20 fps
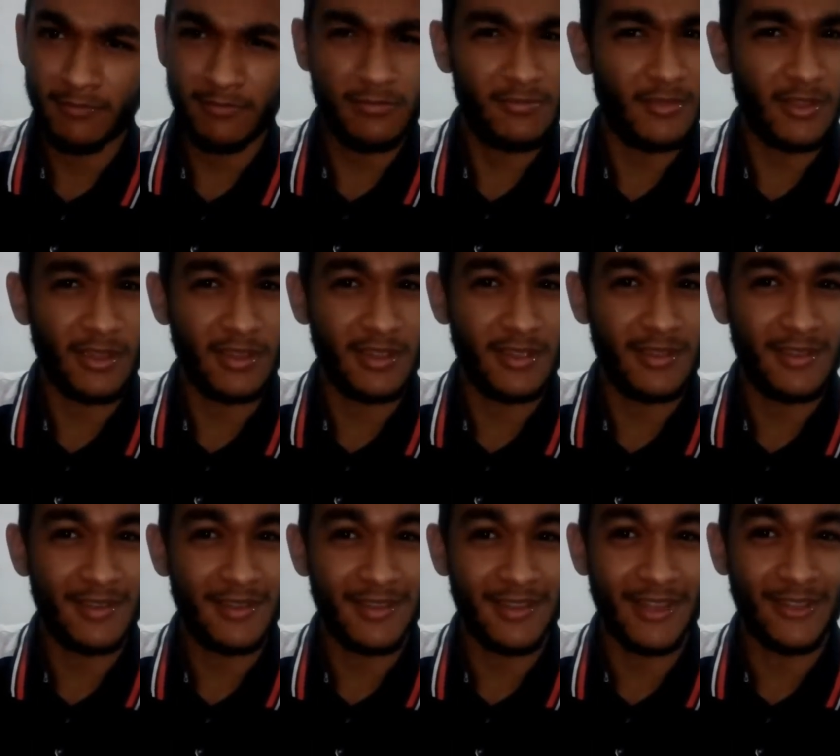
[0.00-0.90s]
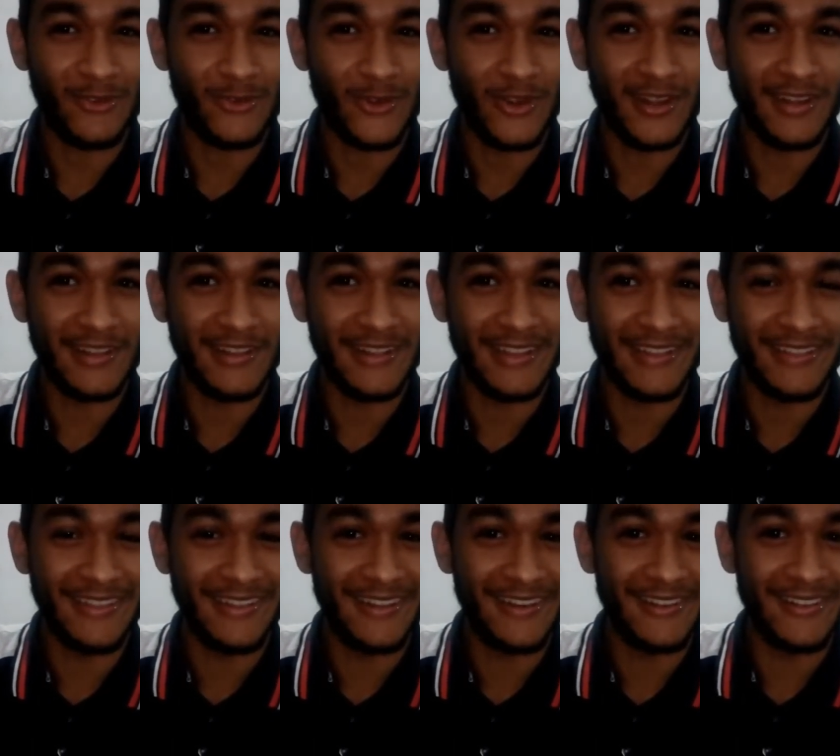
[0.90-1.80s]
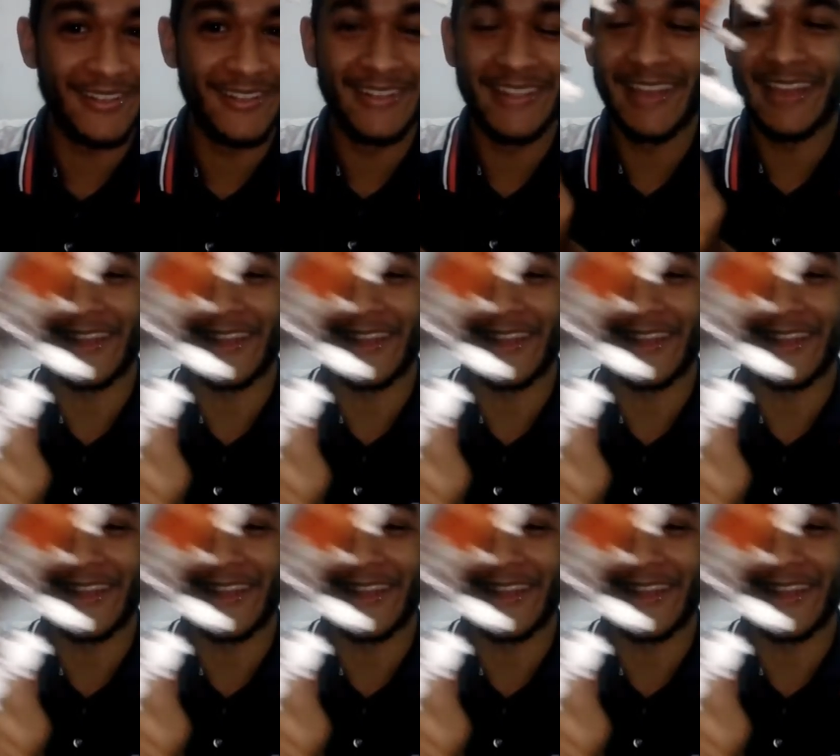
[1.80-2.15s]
like a thread in a needle. I